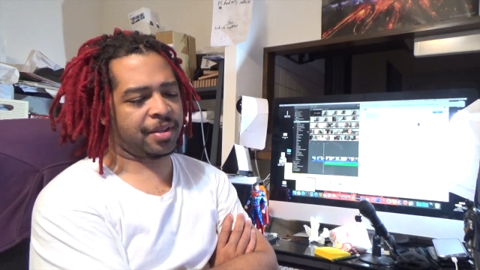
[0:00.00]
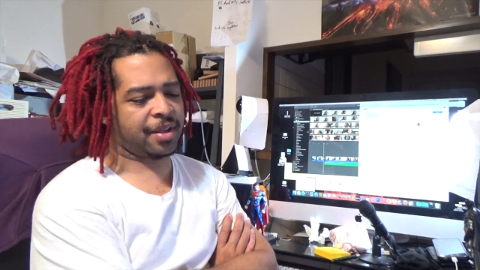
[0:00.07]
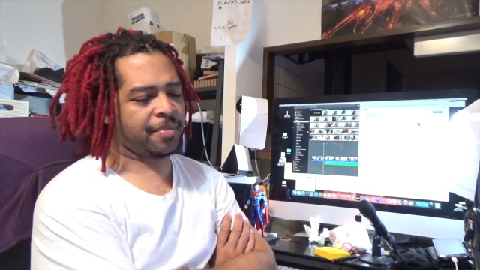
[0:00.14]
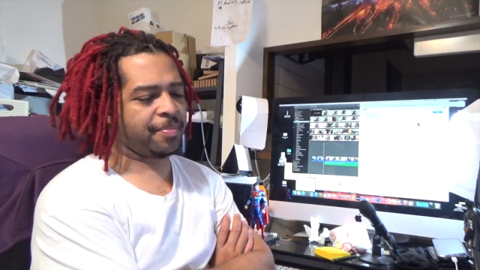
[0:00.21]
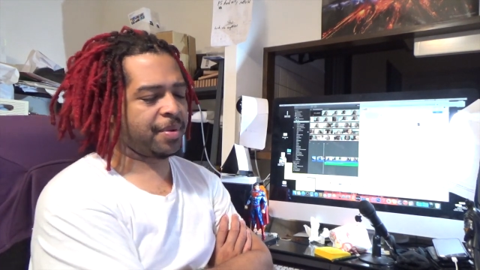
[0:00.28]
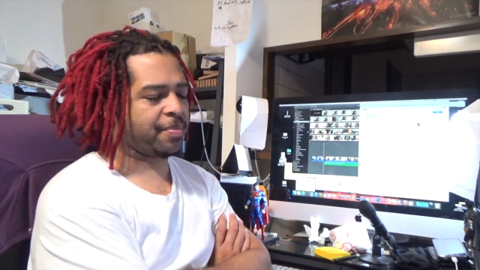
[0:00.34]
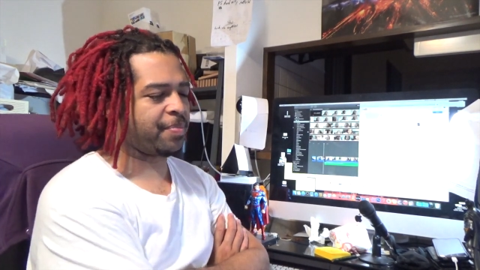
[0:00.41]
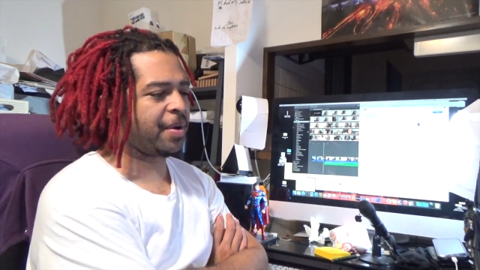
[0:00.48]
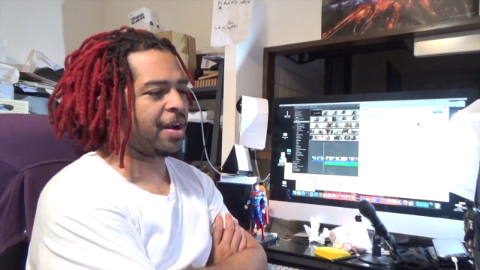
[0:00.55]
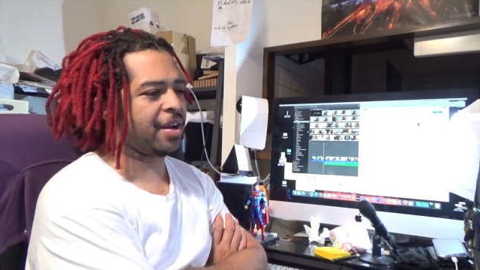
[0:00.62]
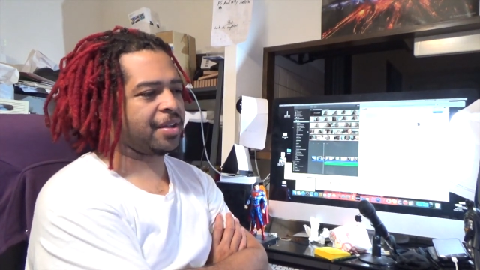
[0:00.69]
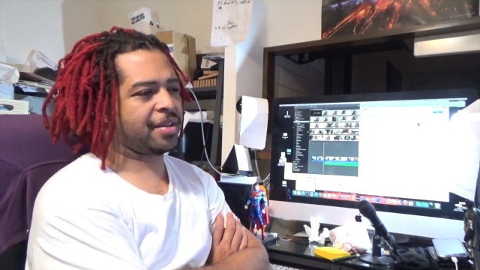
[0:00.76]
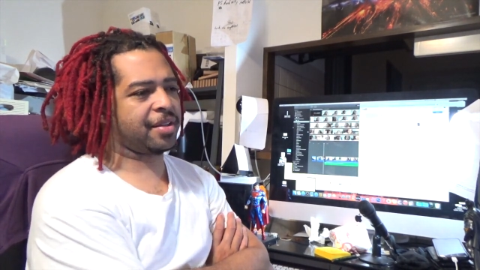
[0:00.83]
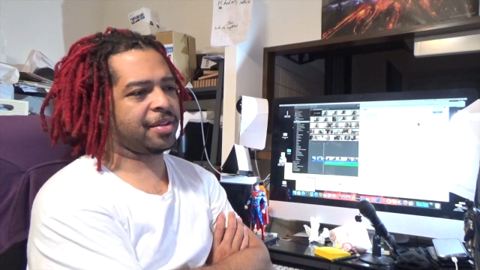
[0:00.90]
can be
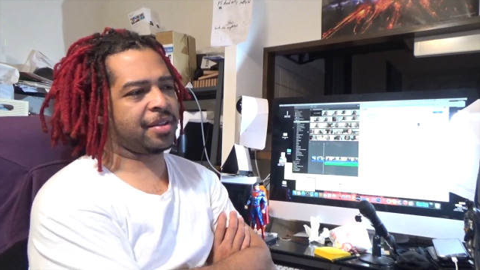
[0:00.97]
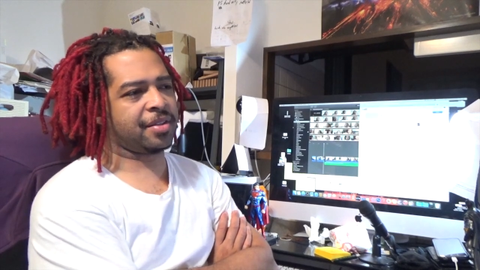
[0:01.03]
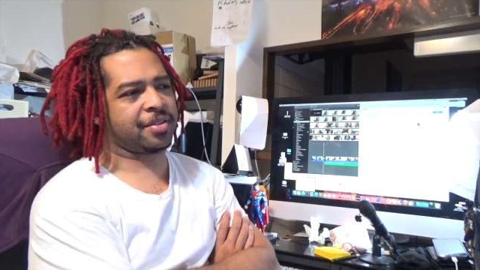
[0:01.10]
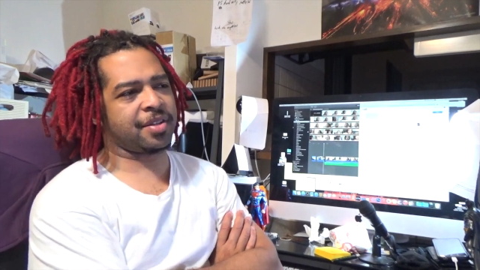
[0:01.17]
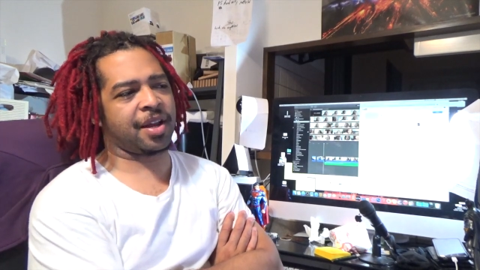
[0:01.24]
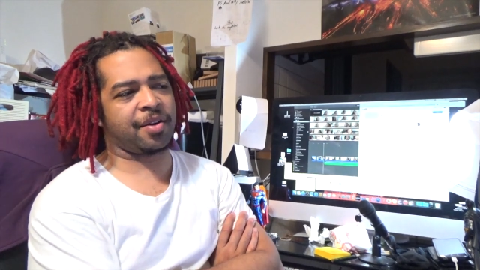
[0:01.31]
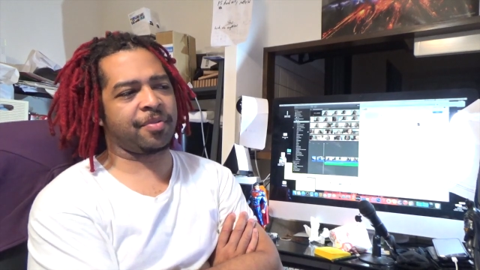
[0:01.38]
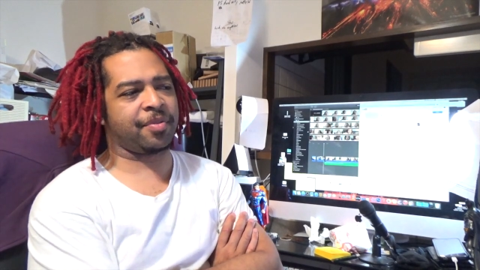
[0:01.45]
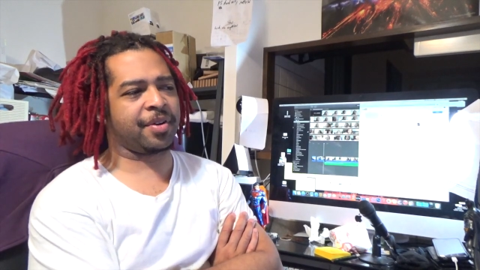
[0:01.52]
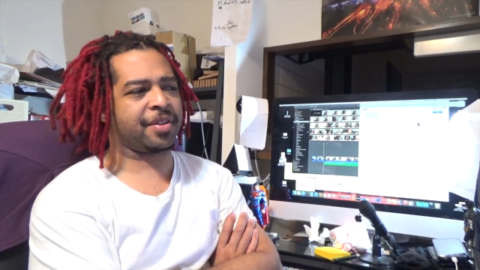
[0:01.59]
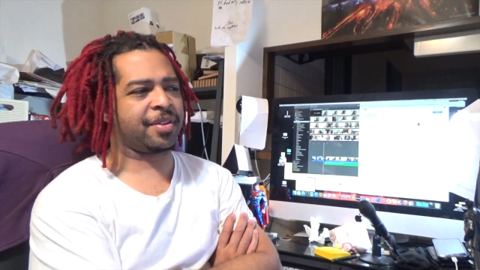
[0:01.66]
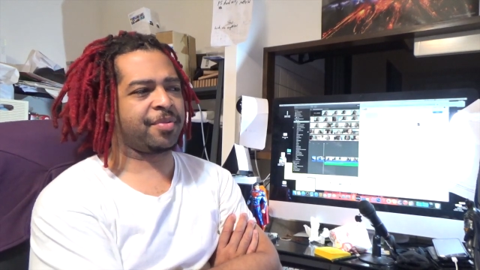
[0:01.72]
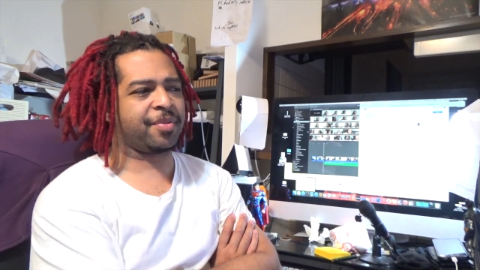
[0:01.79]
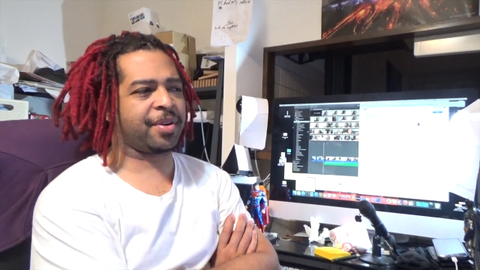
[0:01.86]
bought is not
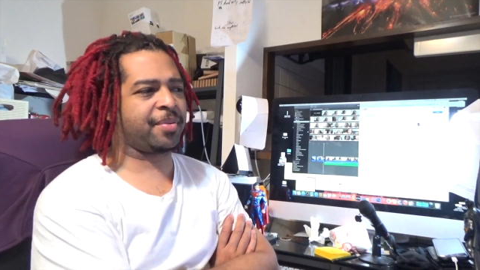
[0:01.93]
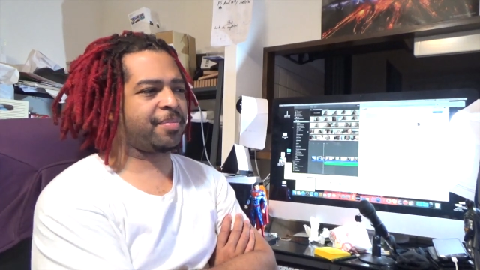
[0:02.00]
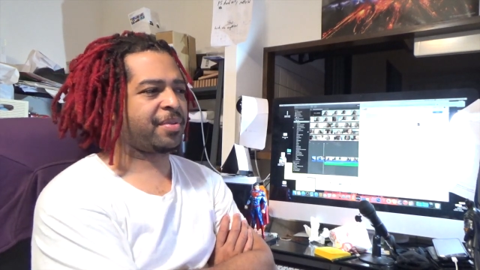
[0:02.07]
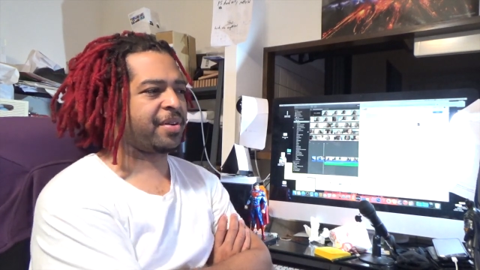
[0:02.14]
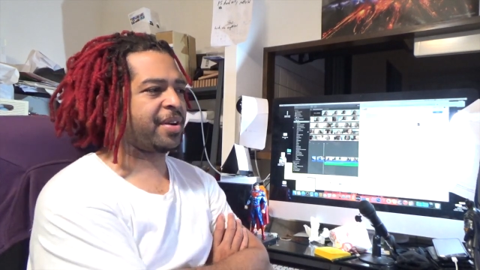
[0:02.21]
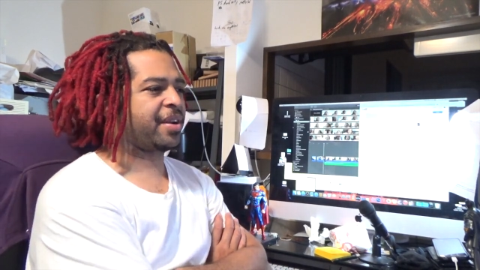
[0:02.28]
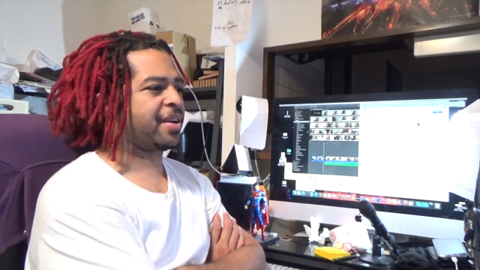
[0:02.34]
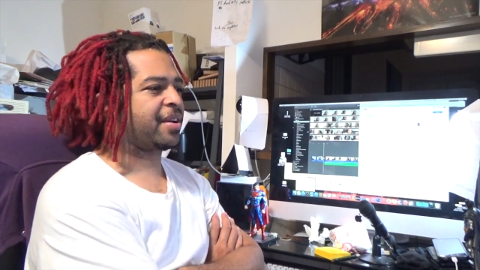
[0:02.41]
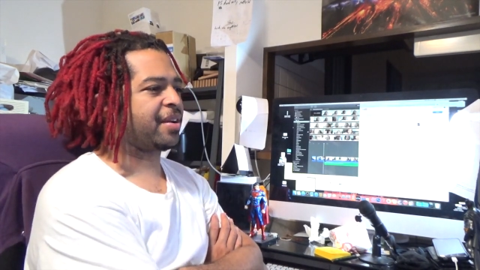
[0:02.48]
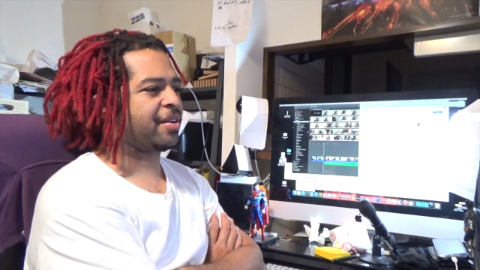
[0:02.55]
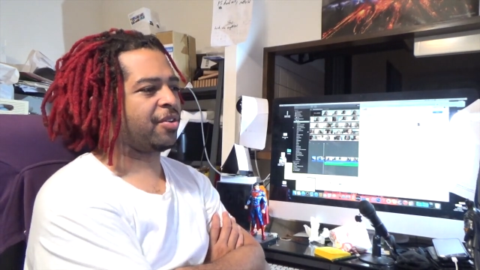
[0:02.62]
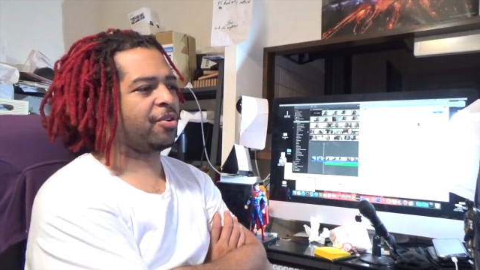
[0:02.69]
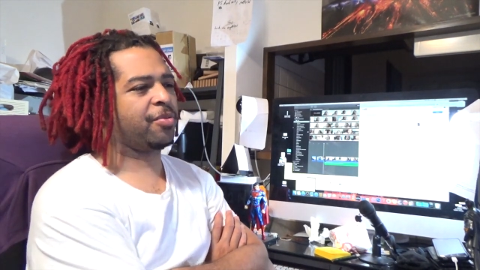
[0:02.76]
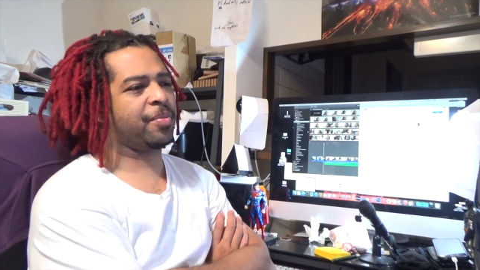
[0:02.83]
one you want to bring
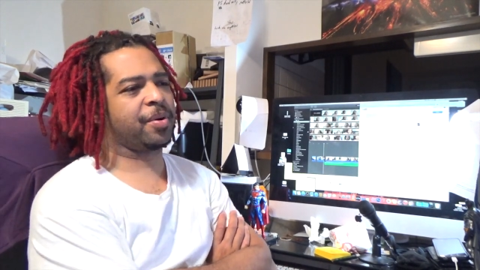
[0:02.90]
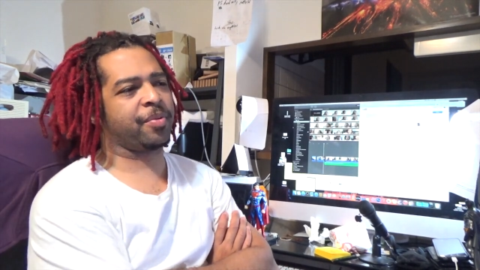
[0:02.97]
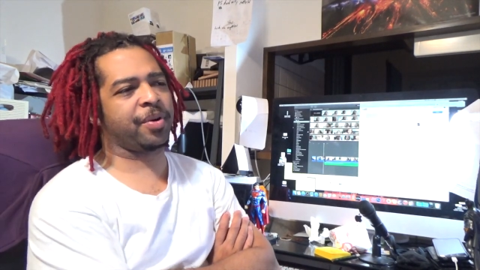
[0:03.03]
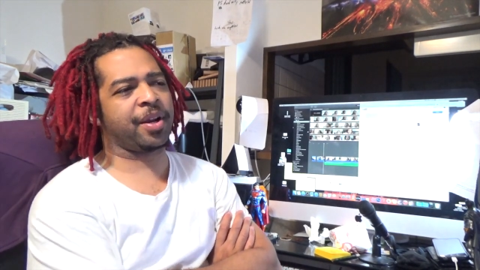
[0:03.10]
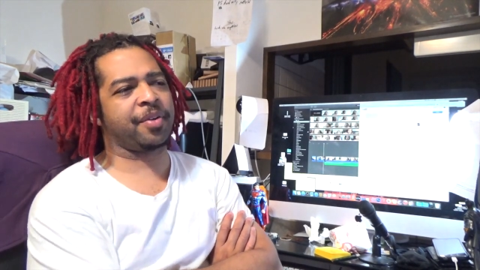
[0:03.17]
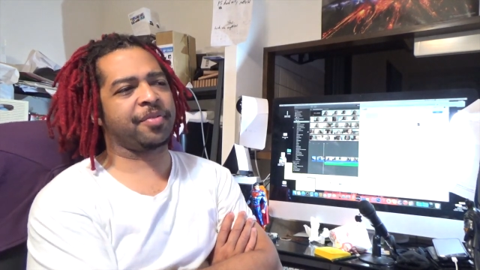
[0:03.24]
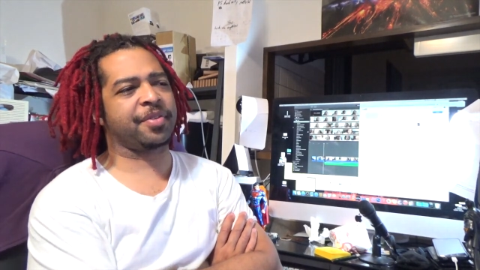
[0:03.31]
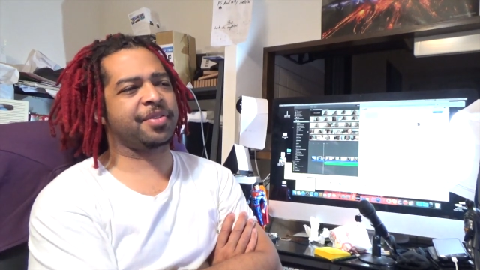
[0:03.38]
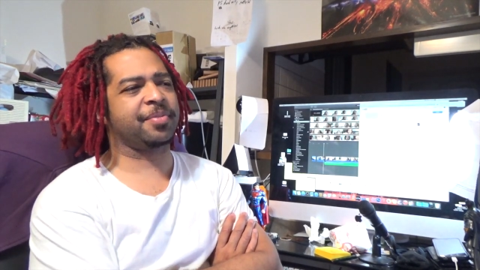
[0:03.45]
home or whatever,